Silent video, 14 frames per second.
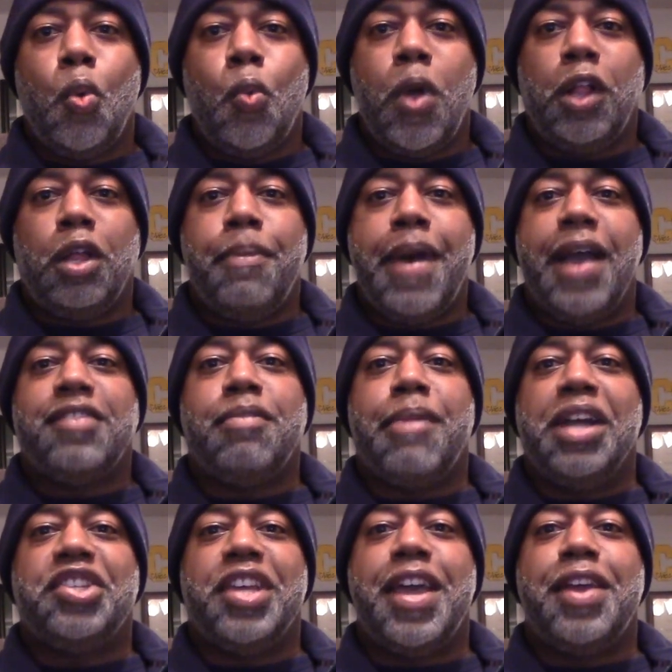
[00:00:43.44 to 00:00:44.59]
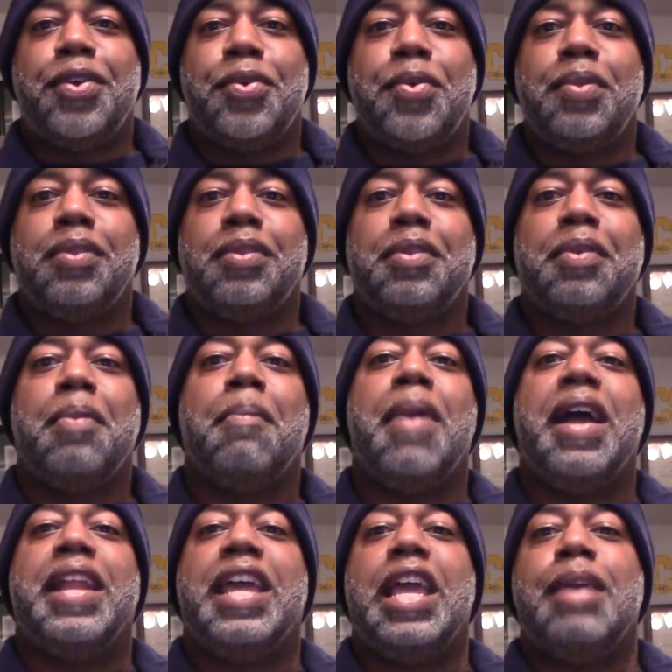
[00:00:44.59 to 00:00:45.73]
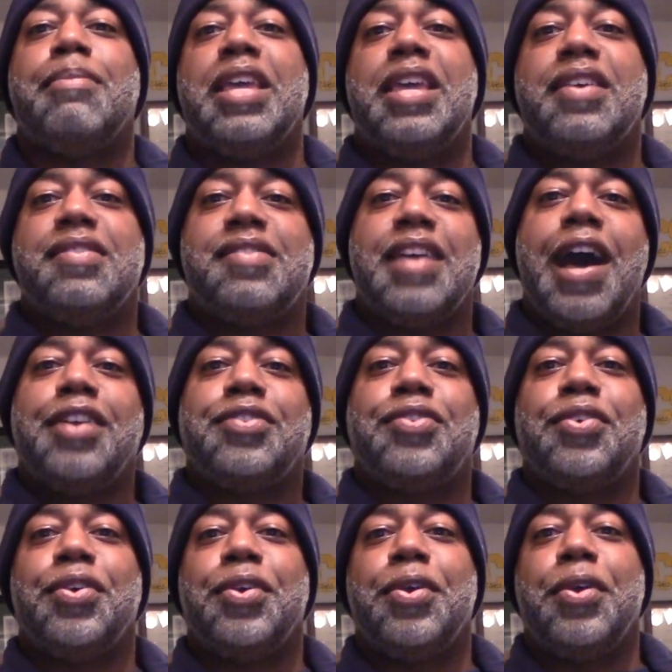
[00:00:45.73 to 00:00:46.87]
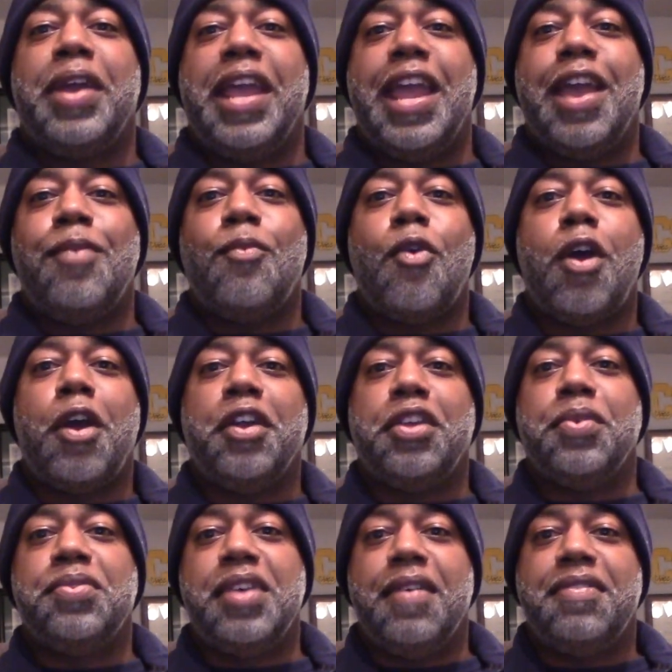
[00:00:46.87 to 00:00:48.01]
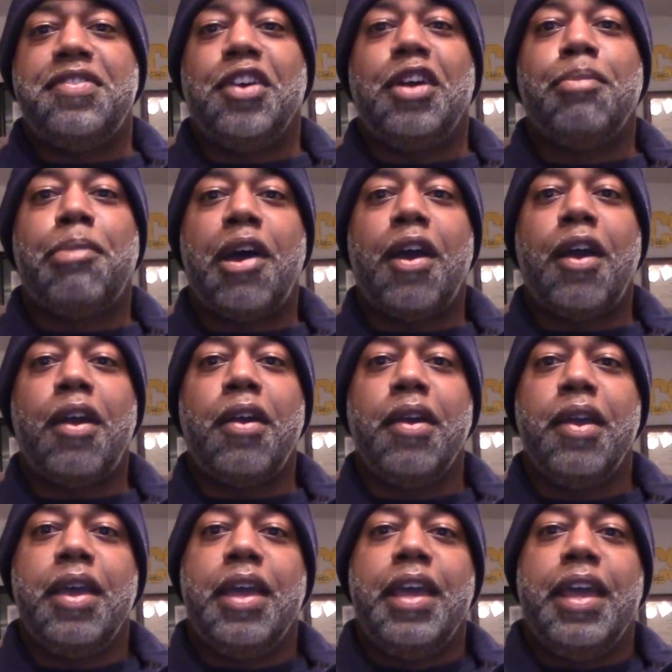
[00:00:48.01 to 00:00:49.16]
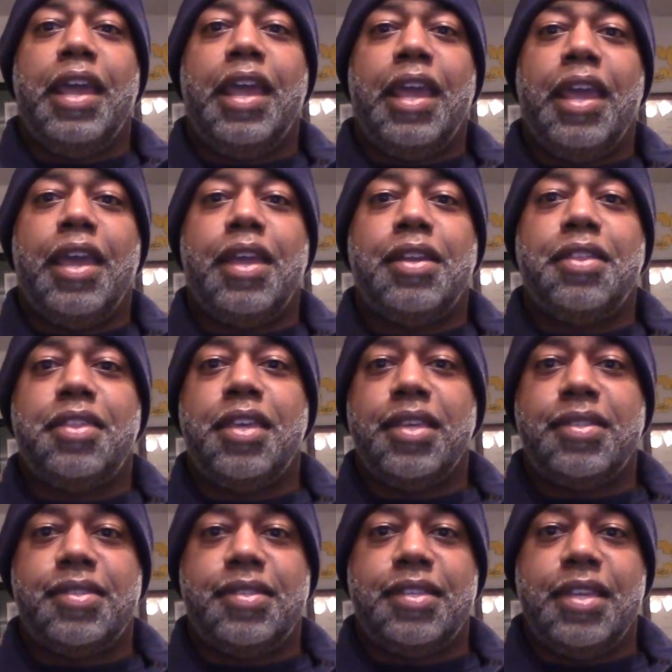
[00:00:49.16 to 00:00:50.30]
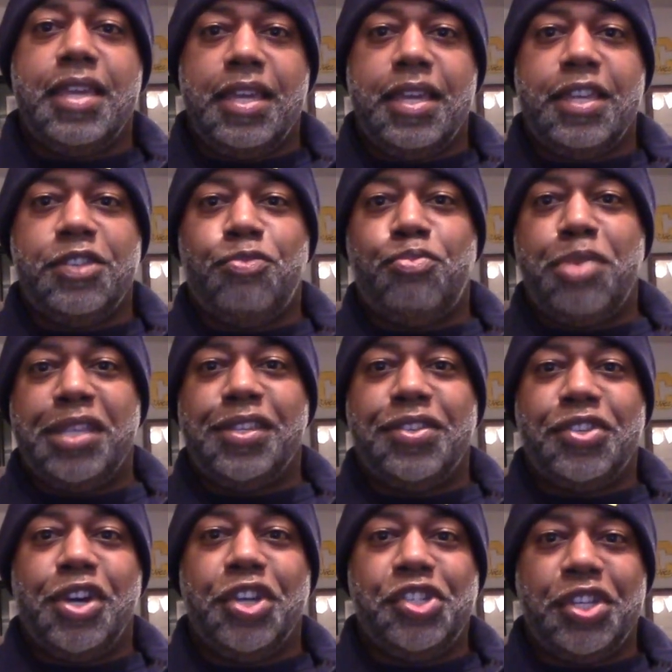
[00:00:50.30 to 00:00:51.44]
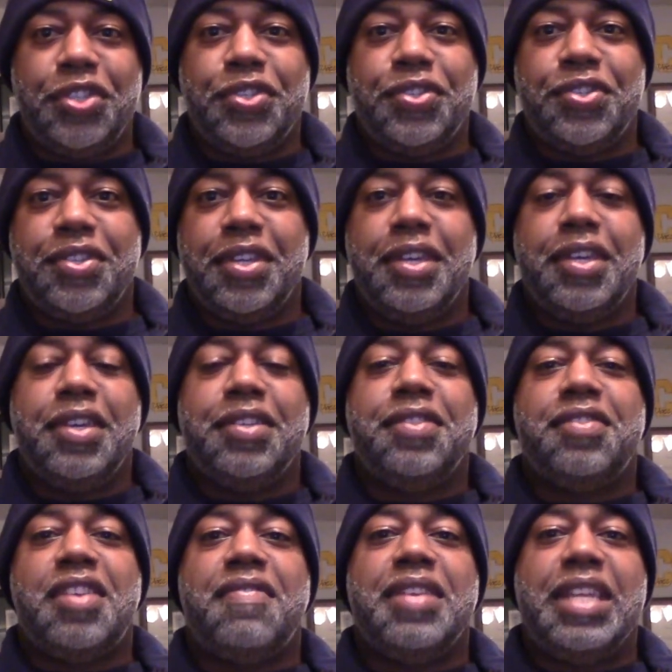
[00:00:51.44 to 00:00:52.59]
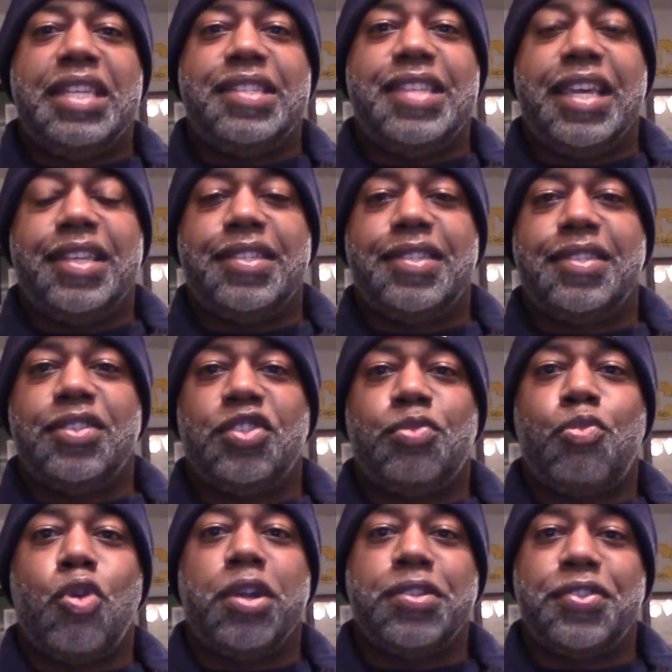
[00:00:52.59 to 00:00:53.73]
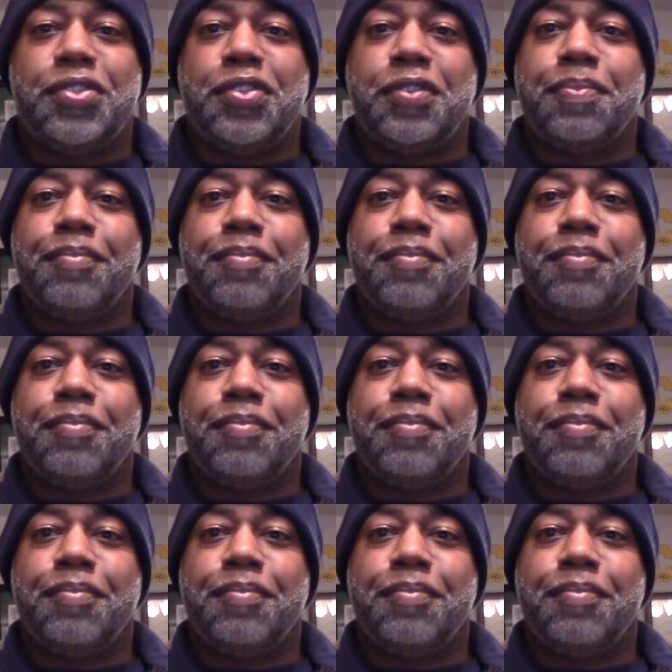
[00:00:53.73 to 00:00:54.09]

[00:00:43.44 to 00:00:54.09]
Welcome back to my channel. My name is Dr. Anwar Youssef Dunbar, and this is Big Discussions 76 Sports.